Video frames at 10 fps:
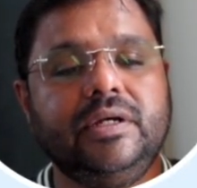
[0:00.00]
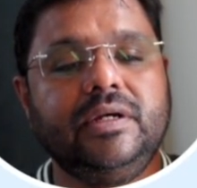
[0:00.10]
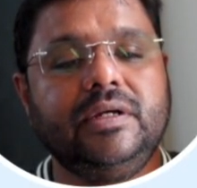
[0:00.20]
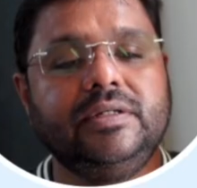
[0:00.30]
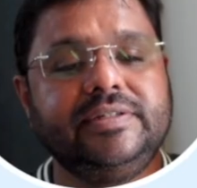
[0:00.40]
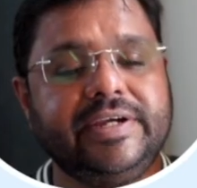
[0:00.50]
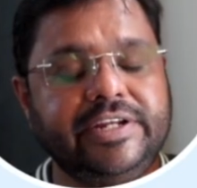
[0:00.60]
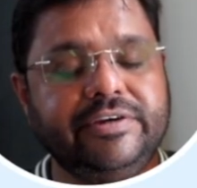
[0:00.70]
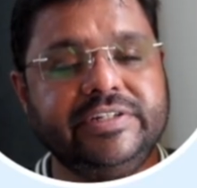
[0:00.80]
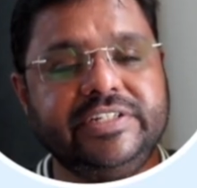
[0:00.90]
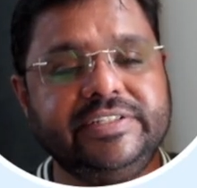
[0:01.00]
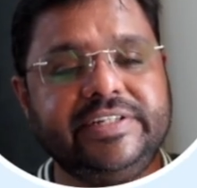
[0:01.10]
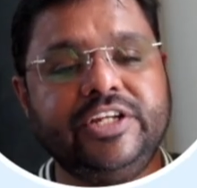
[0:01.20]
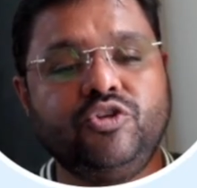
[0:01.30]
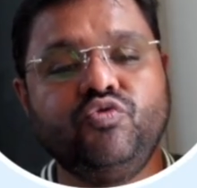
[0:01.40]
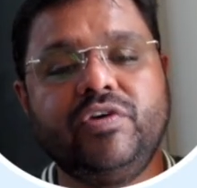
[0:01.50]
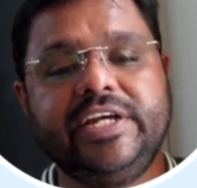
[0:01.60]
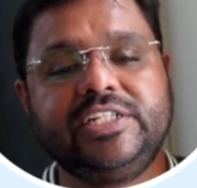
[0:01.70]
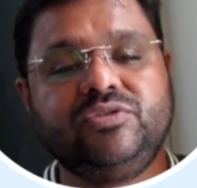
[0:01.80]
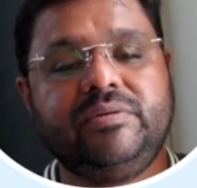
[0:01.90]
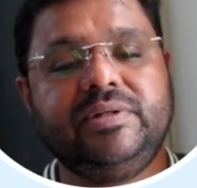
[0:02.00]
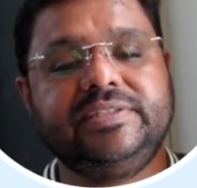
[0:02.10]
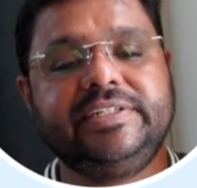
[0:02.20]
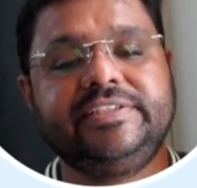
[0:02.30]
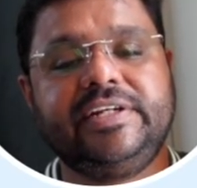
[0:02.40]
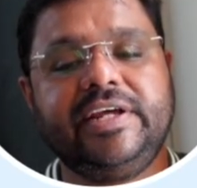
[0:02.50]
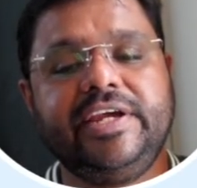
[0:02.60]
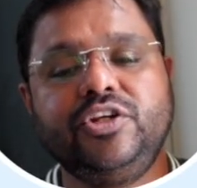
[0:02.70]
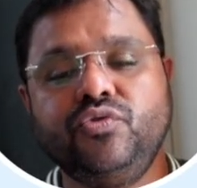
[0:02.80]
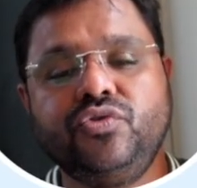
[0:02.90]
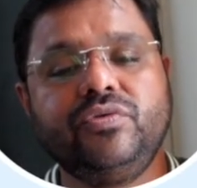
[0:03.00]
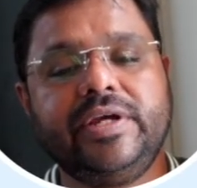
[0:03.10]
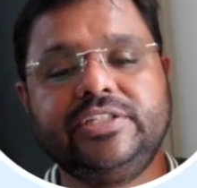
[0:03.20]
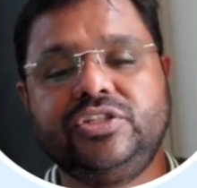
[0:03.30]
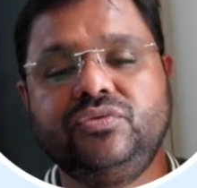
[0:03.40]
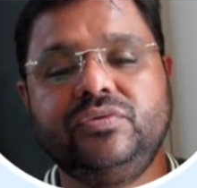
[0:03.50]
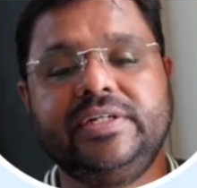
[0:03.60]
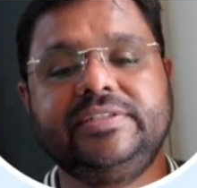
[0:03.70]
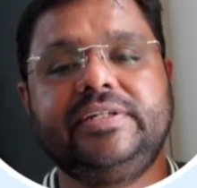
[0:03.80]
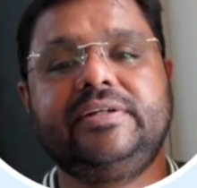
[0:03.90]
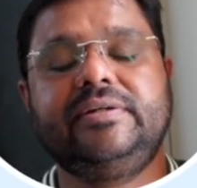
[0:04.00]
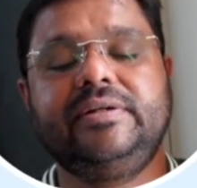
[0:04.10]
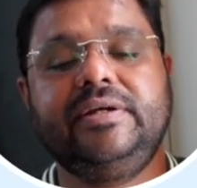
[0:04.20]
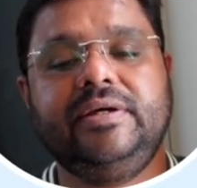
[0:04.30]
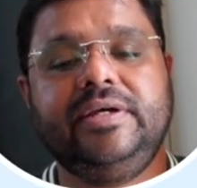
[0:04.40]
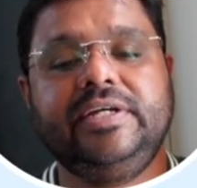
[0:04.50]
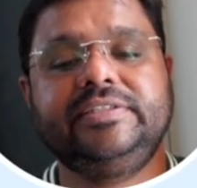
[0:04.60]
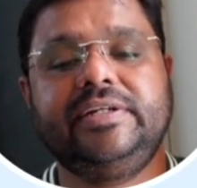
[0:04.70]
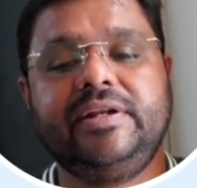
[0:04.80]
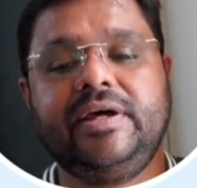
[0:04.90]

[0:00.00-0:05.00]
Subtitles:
The second equation is a21x1 plus etc. a22x2 etc.